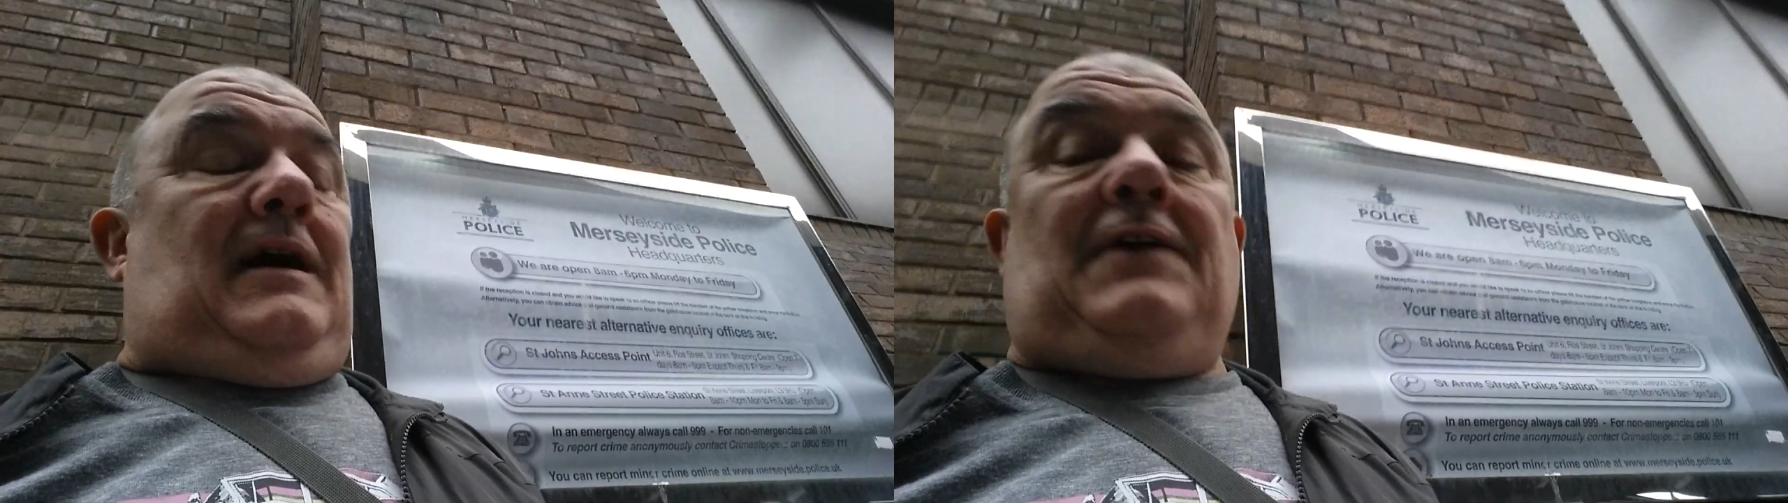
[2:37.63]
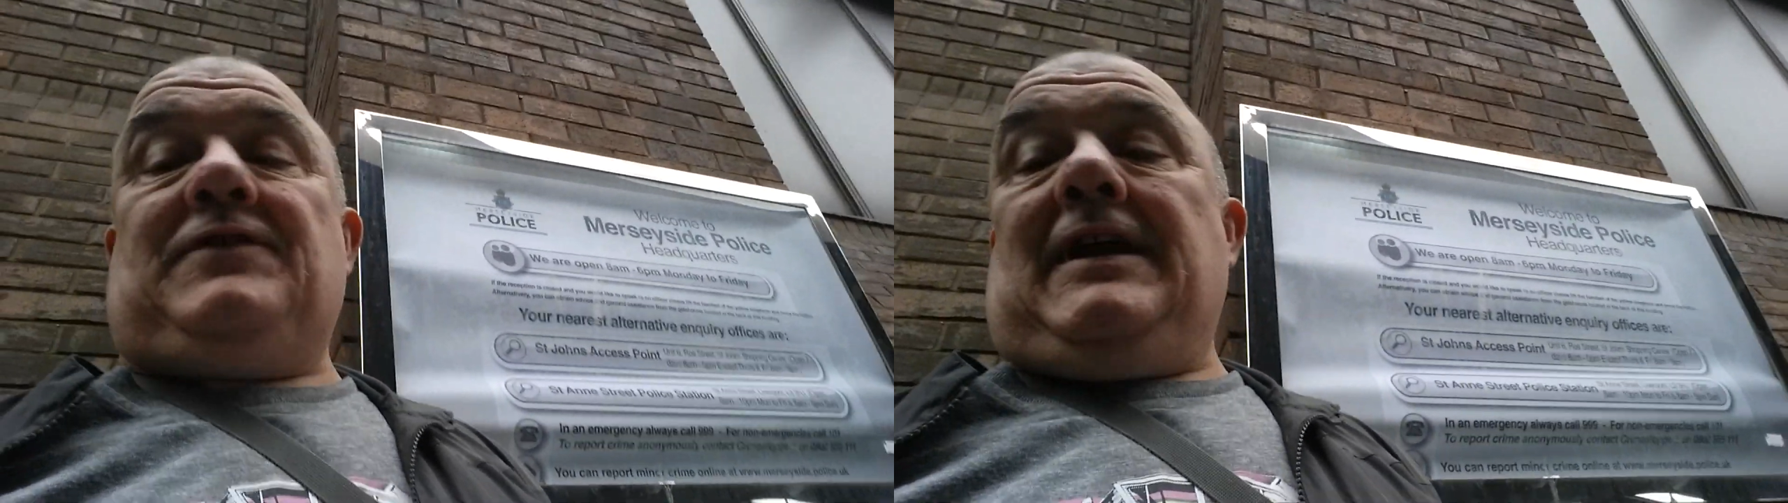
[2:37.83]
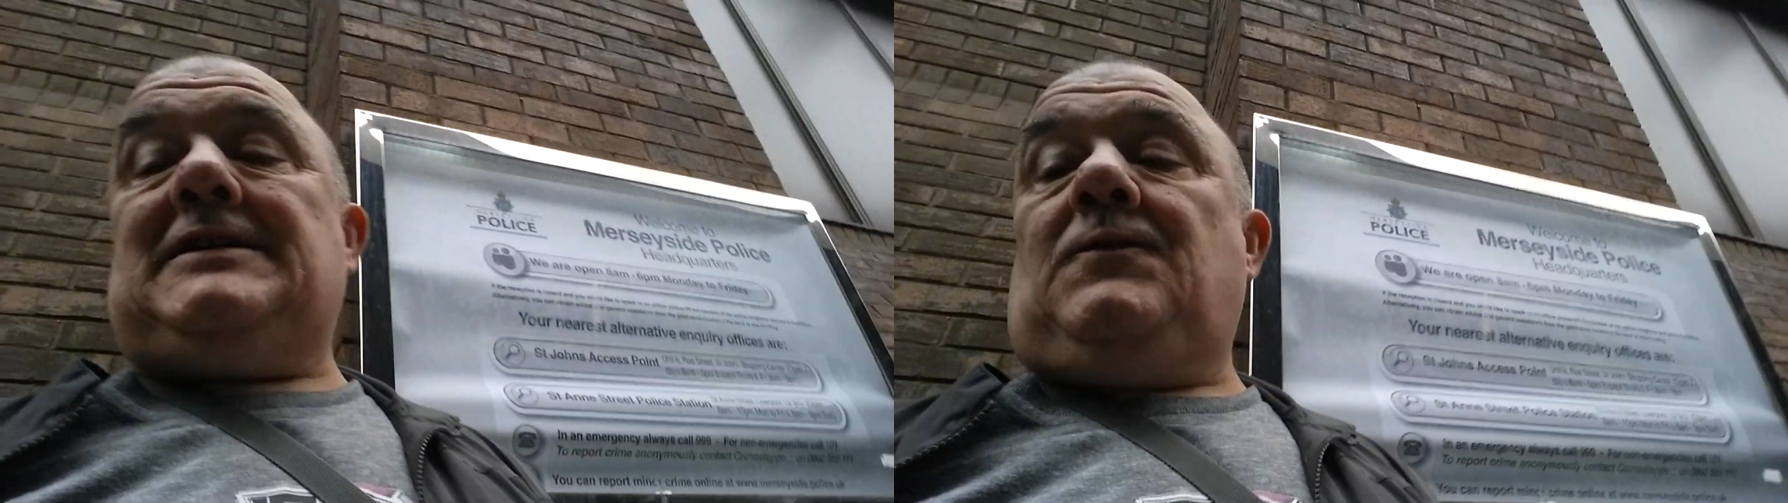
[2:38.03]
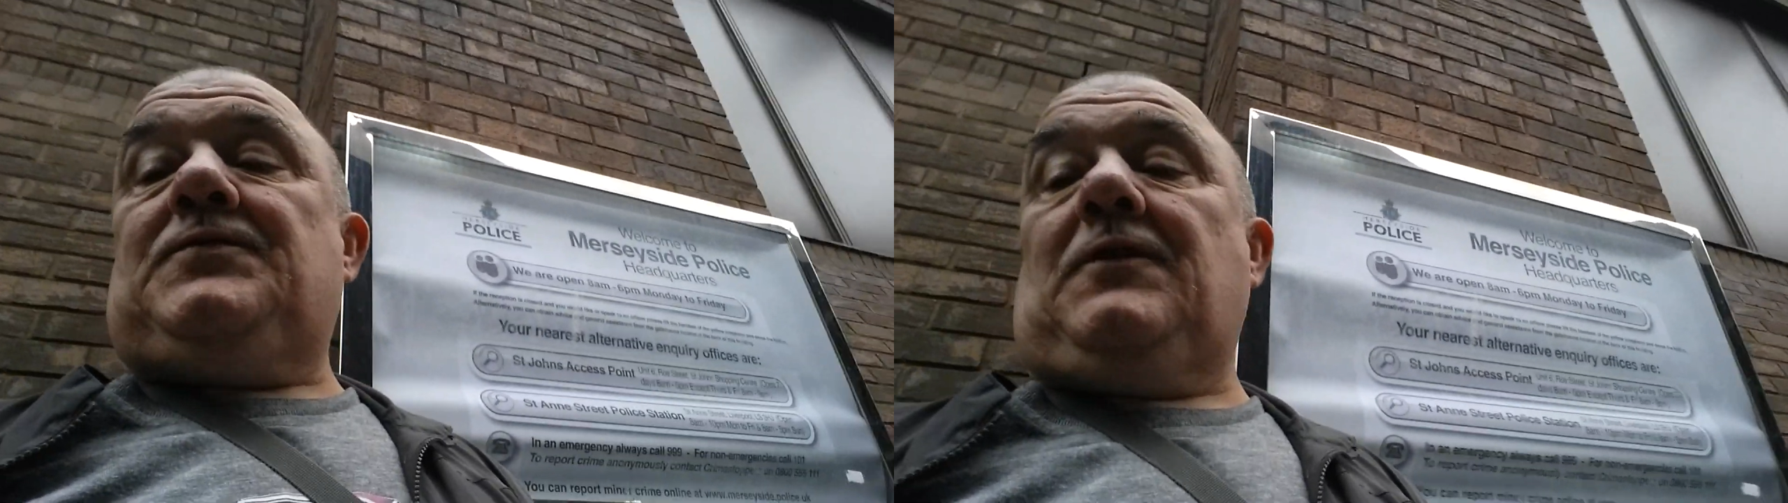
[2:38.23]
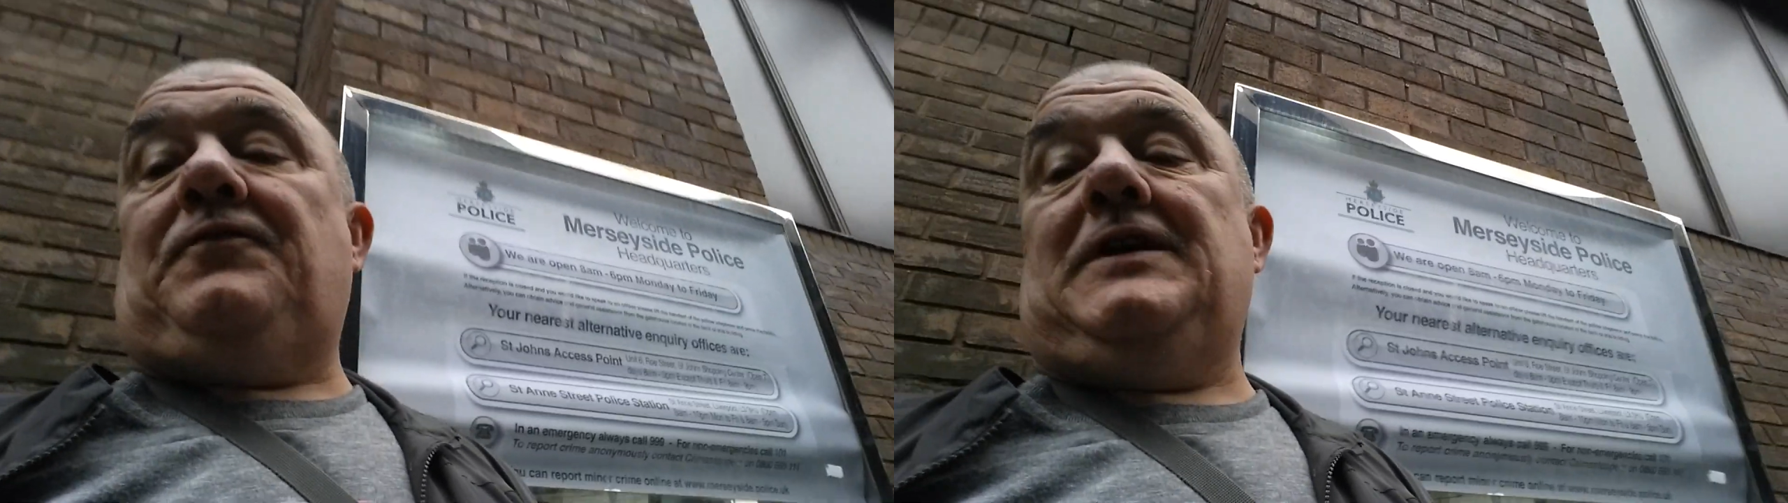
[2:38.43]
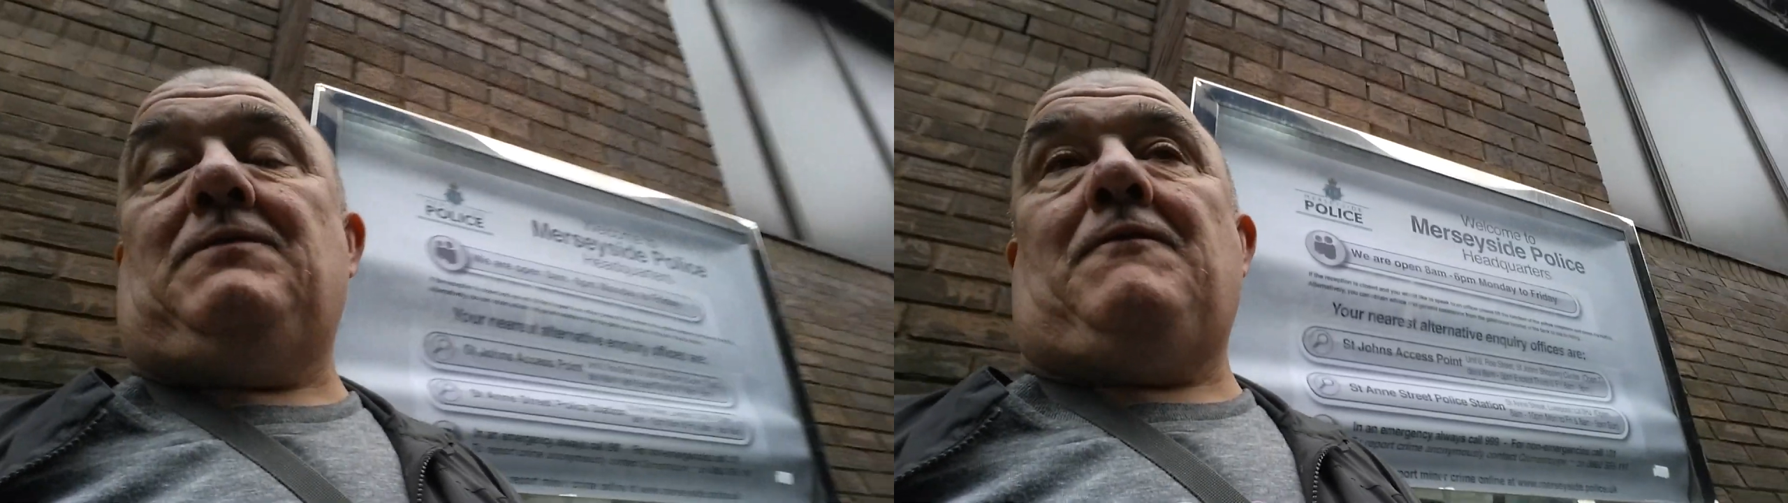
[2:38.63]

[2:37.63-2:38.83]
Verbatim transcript: After asking for the freedom